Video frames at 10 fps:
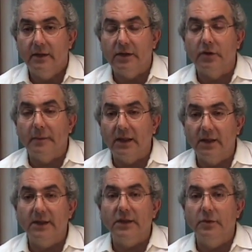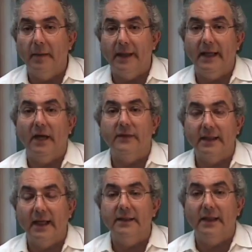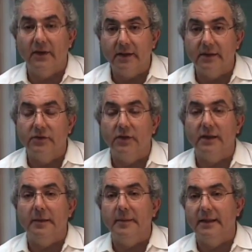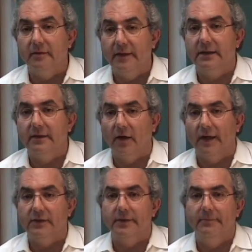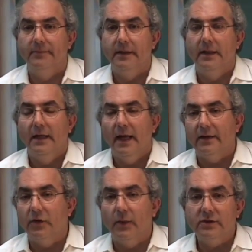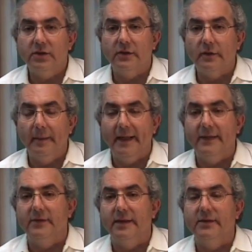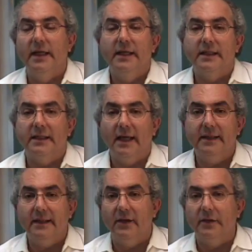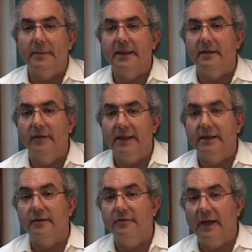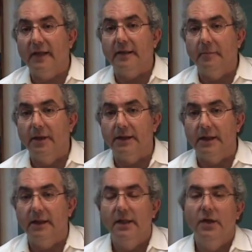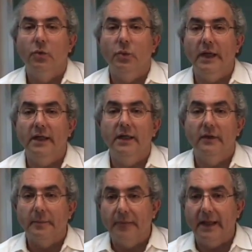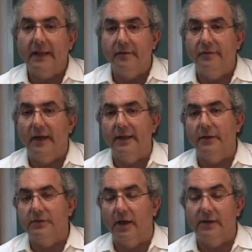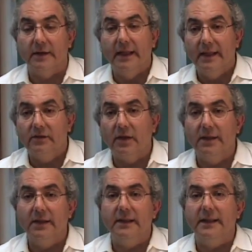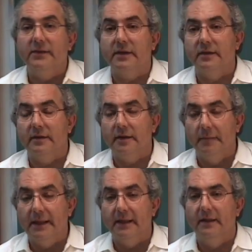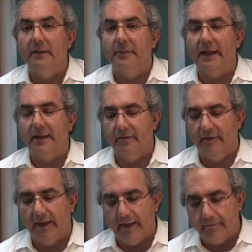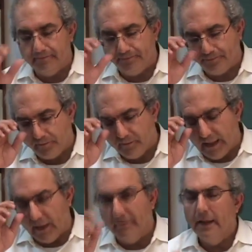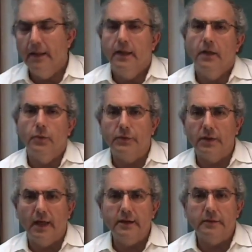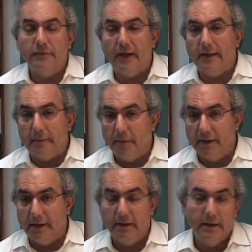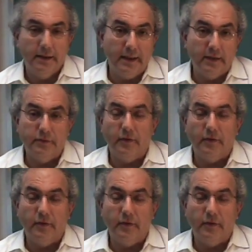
It should be clear to you by now that Keg Downer can certainly be convicted of arson. And the question that remains is, can Keg Downer be convicted of felony murder where the predicate felony was arson? It's clear that he's committed the predicate felony. Now, with regard to felony murder, is